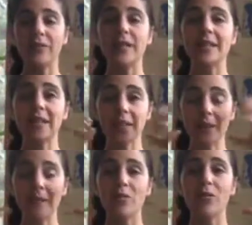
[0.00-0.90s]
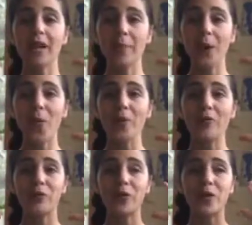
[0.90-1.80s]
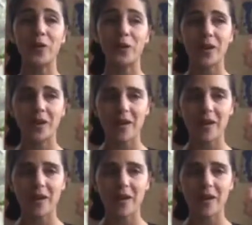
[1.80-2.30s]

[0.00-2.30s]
it's going to be really potent for